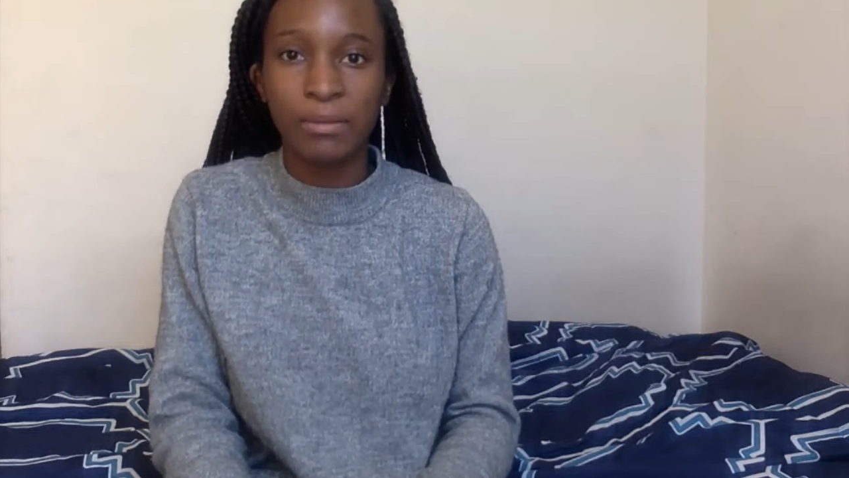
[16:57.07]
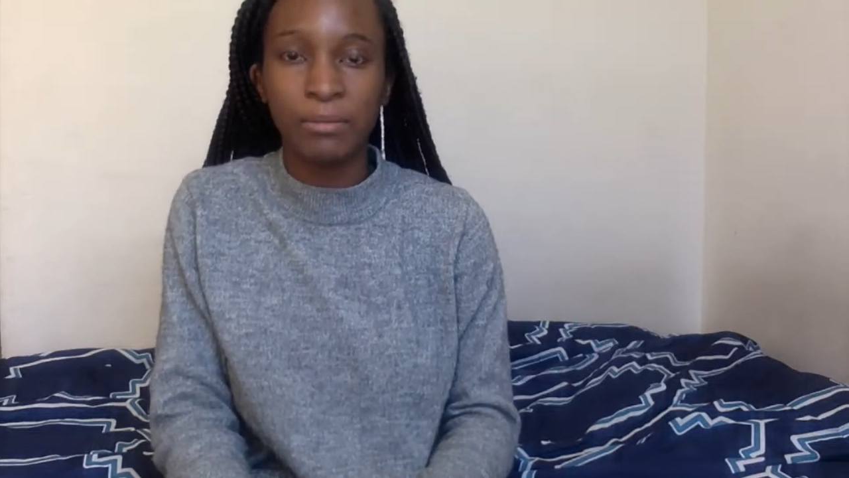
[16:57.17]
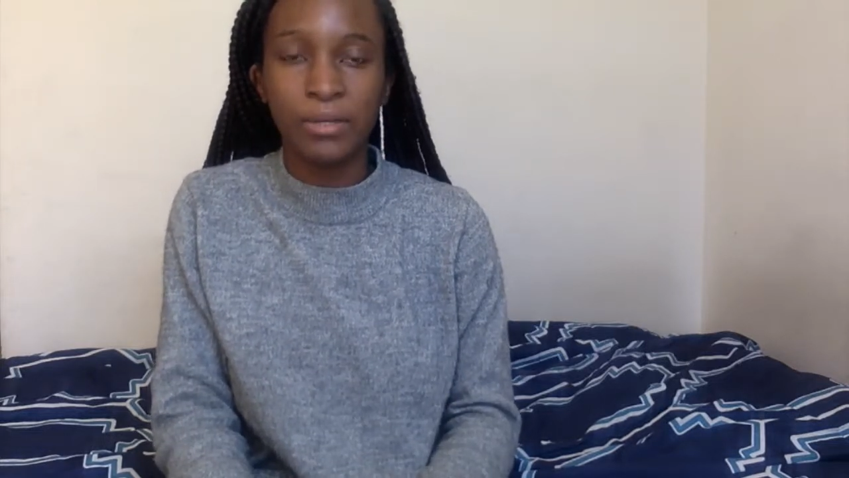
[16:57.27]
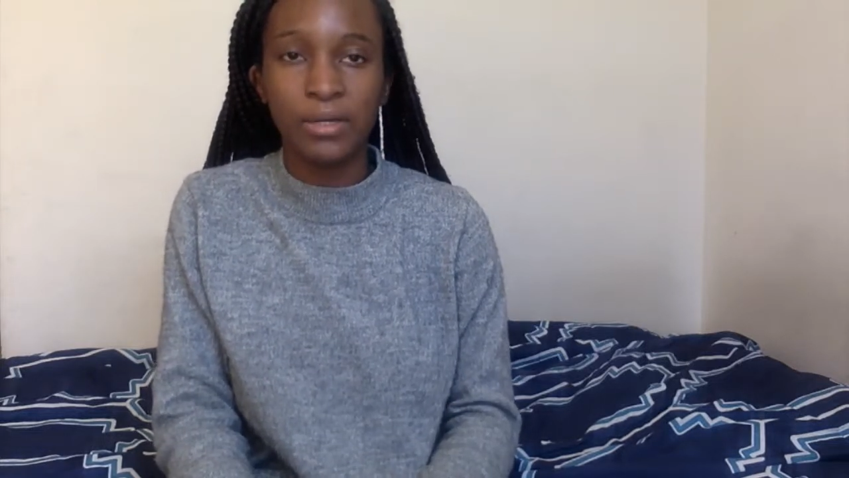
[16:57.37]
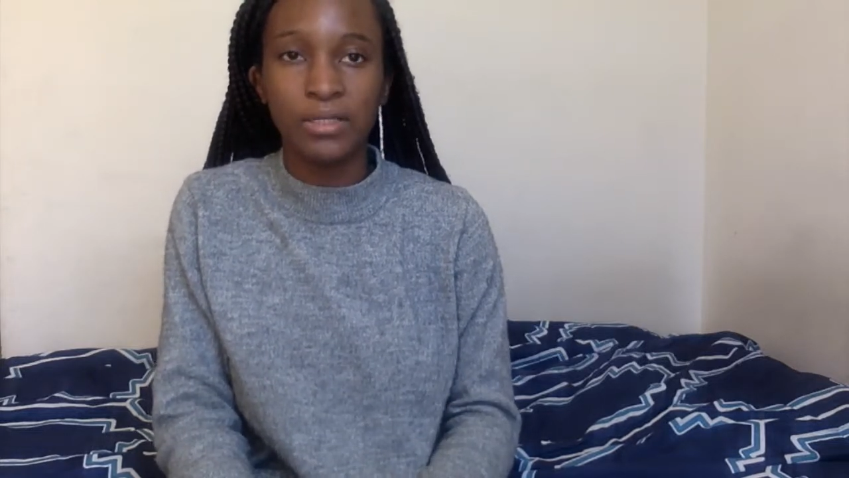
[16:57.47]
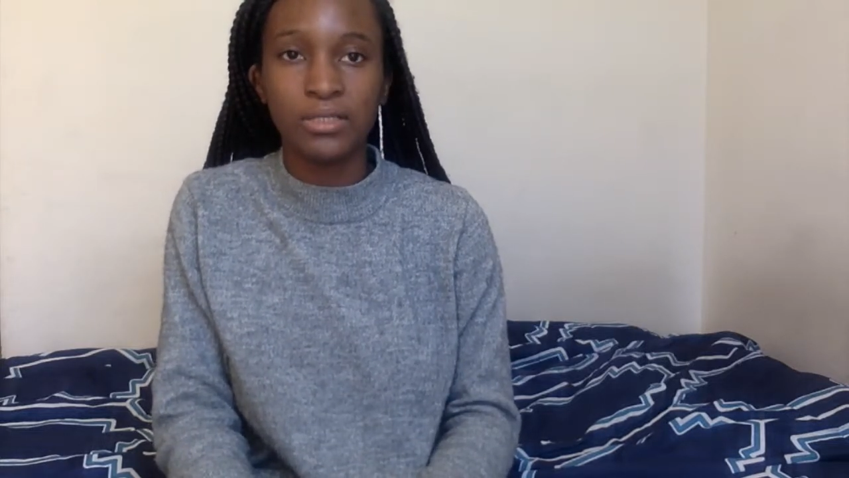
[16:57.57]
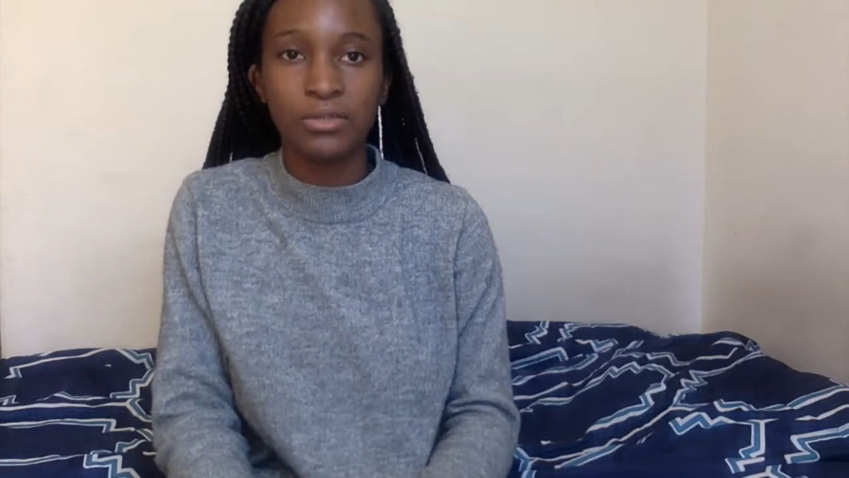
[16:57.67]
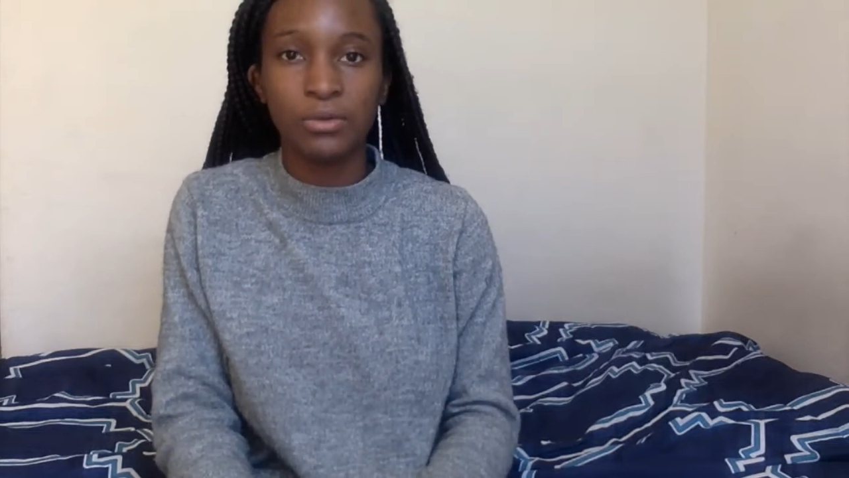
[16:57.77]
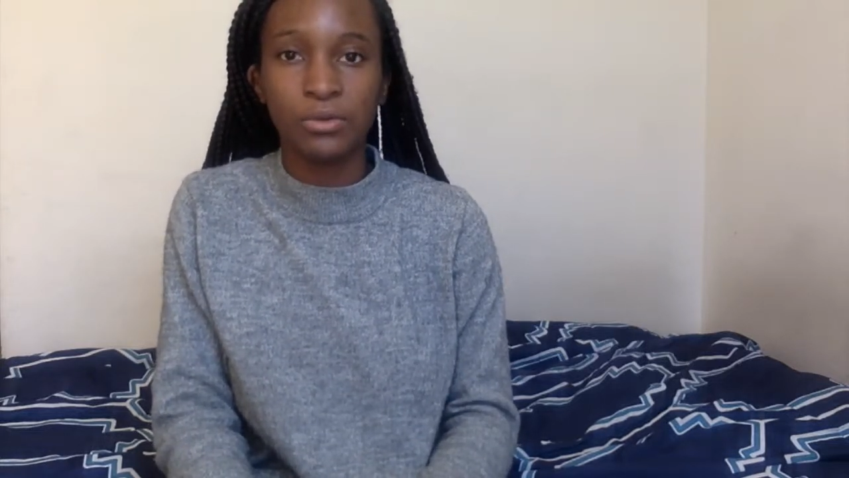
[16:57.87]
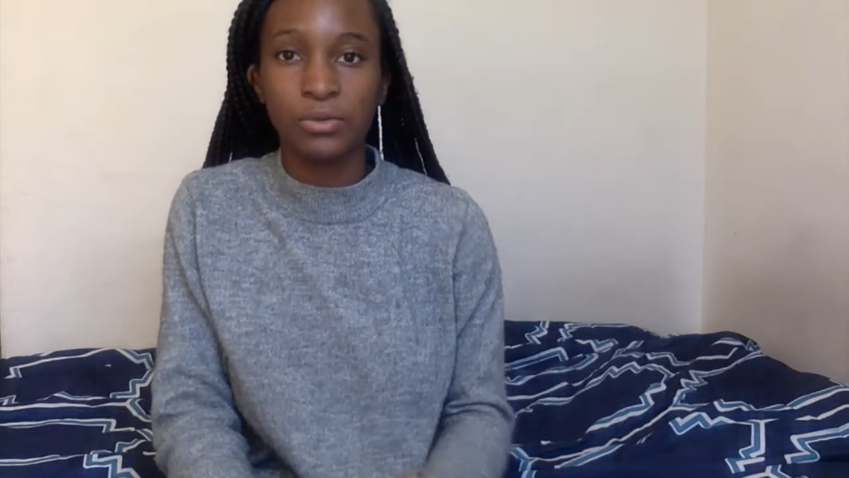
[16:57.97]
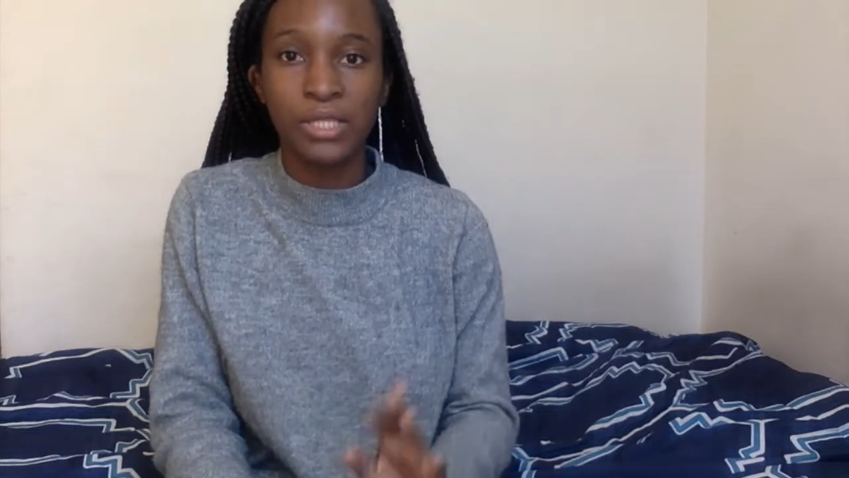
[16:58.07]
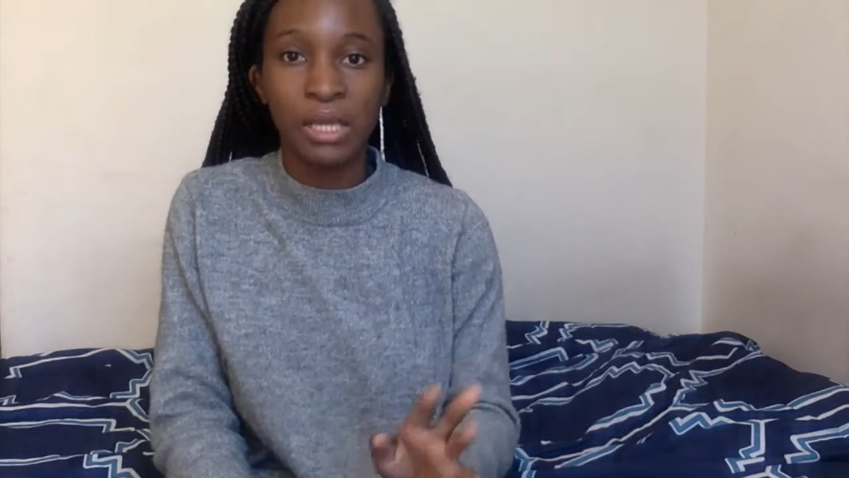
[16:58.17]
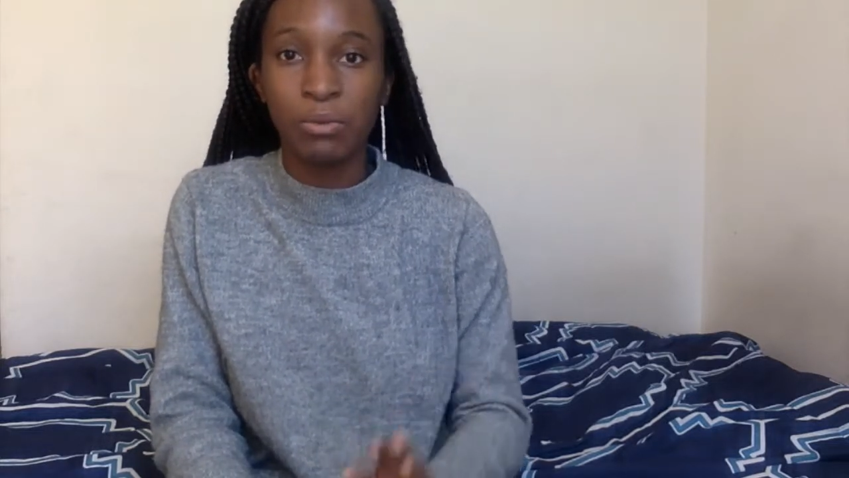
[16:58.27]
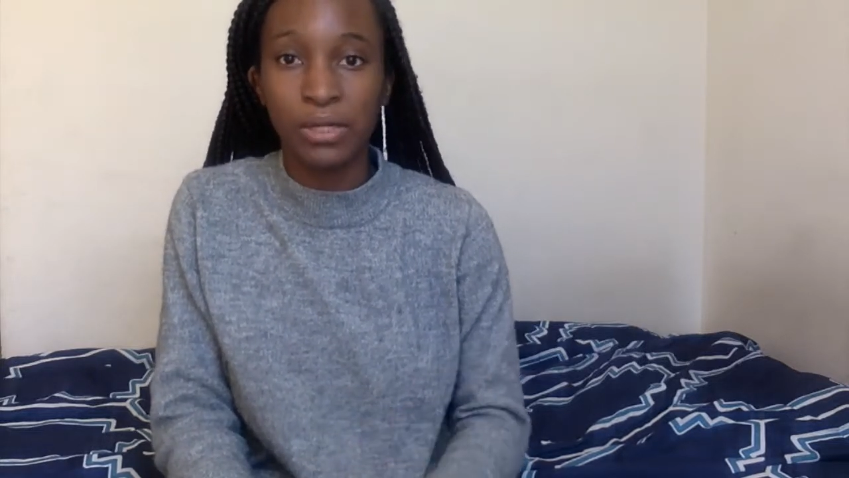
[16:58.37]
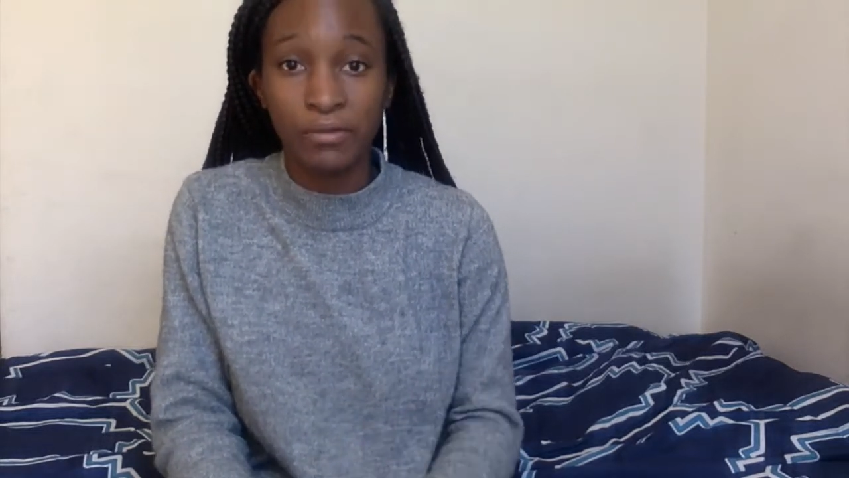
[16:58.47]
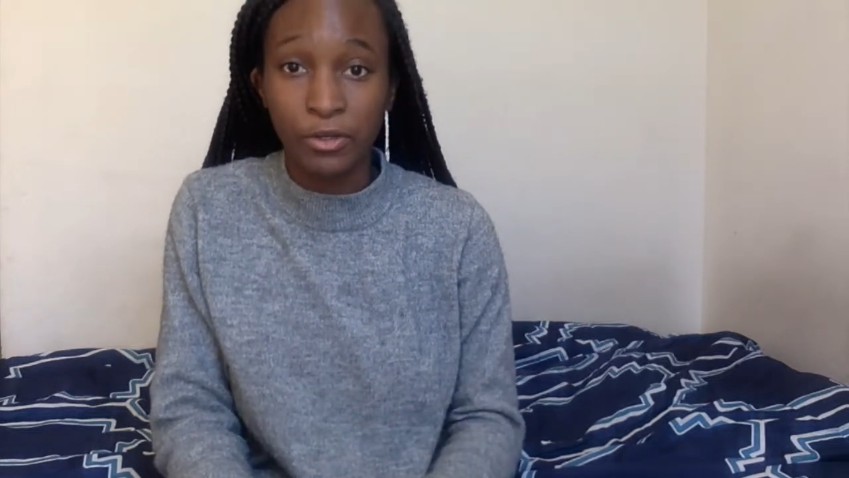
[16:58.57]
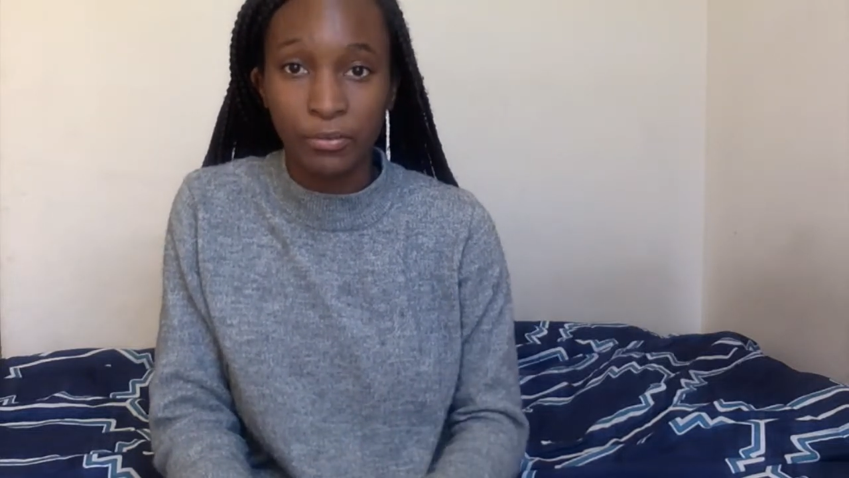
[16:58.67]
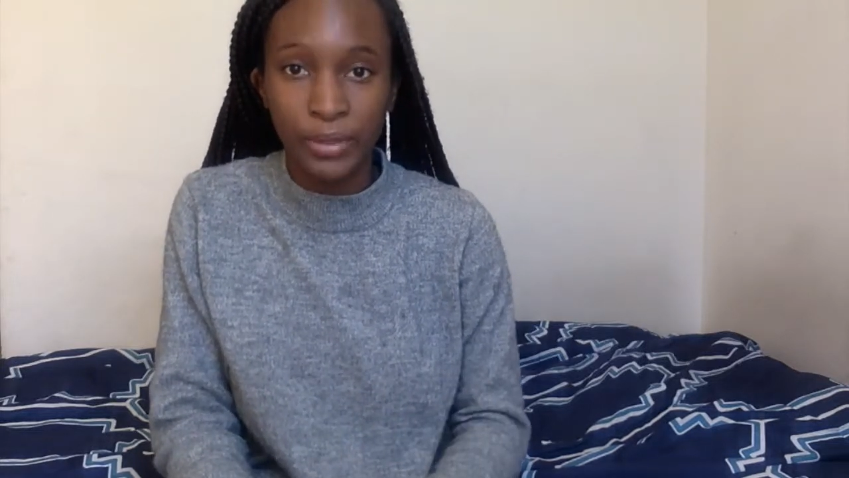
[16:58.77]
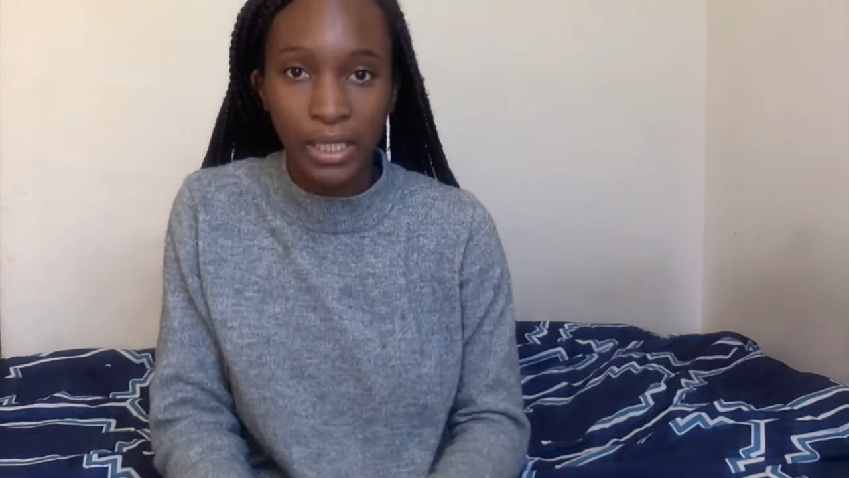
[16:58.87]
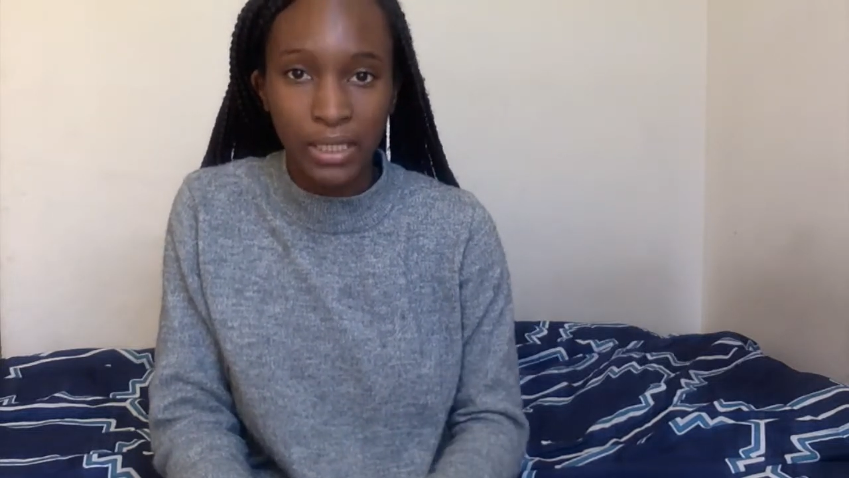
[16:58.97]
but because, they'll take whatever
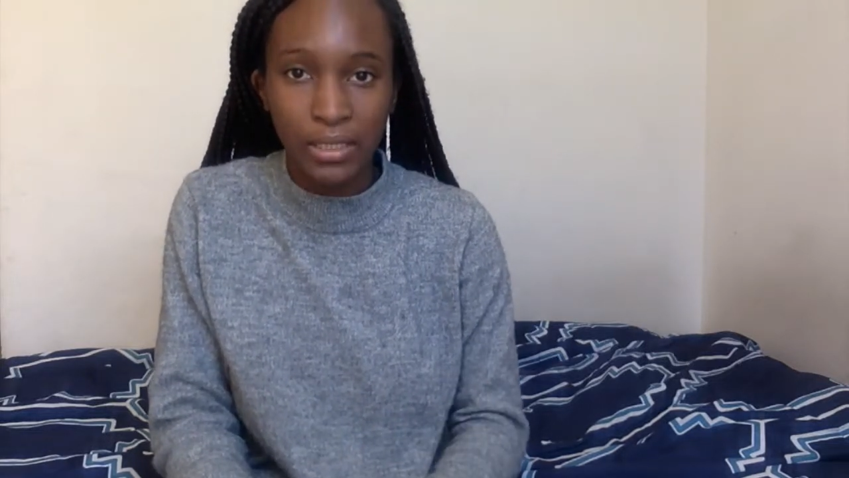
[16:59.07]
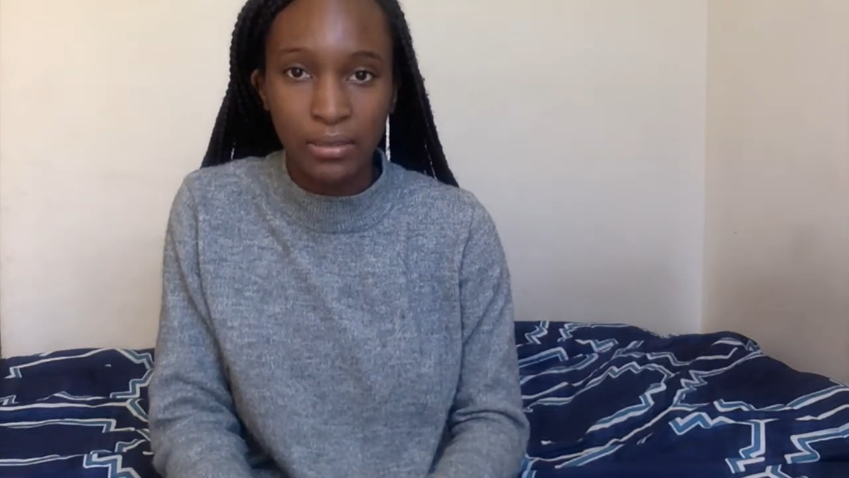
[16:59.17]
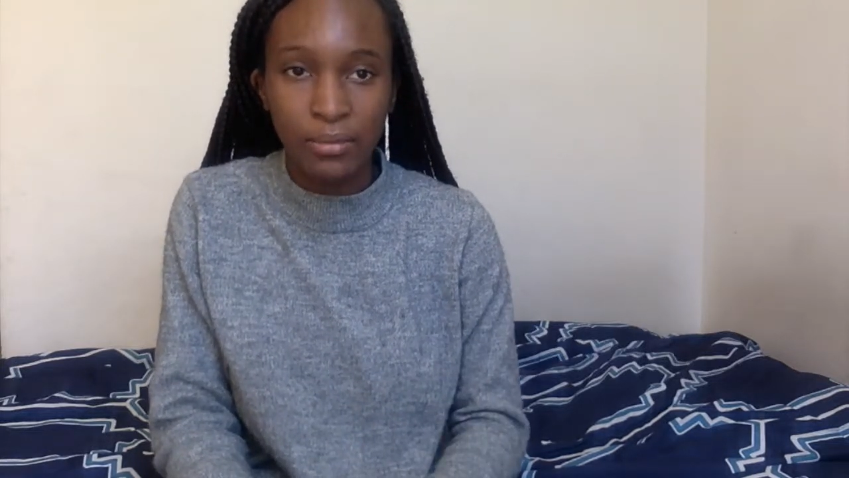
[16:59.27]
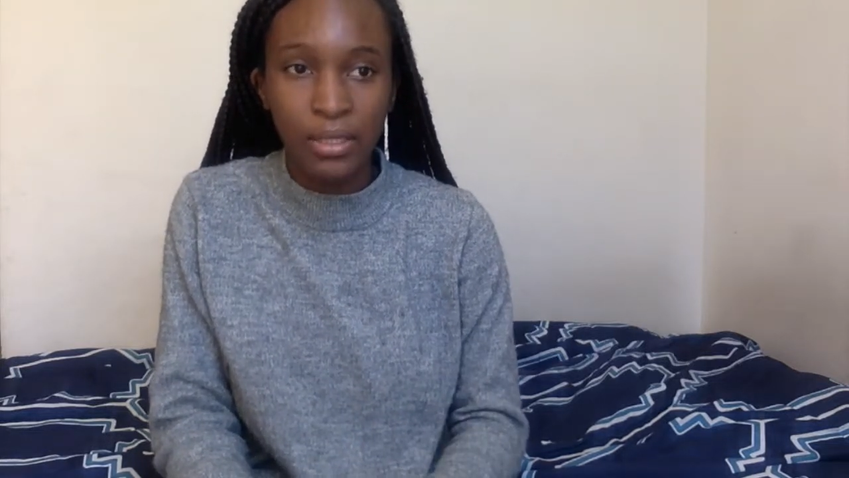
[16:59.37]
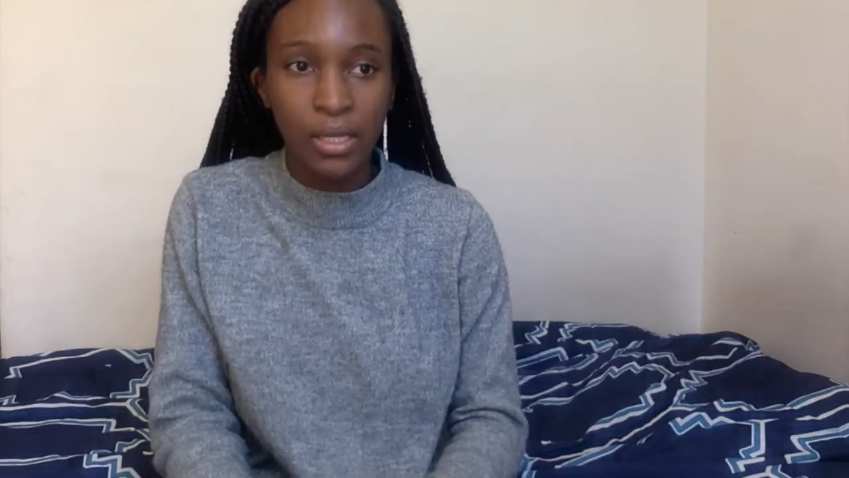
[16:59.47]
you're paying them,